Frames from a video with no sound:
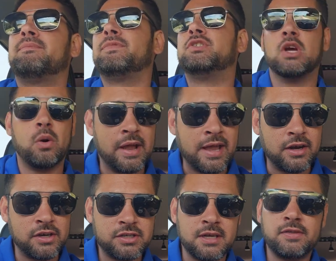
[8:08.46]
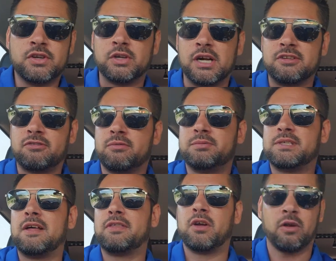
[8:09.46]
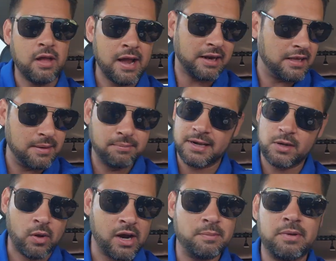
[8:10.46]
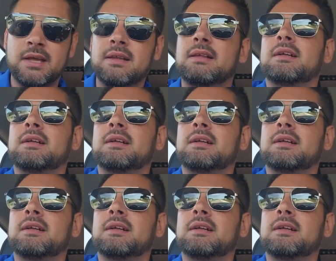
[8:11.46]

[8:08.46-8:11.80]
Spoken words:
Joe Anderson, the transfer from South Carolina. He played quite a bit.